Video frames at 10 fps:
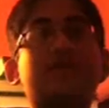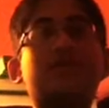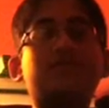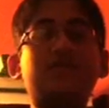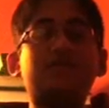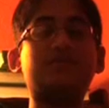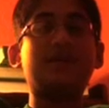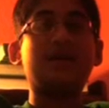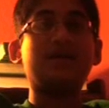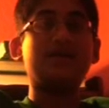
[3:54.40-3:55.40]
Very confused
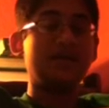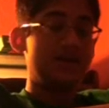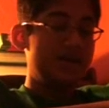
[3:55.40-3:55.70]
in my head.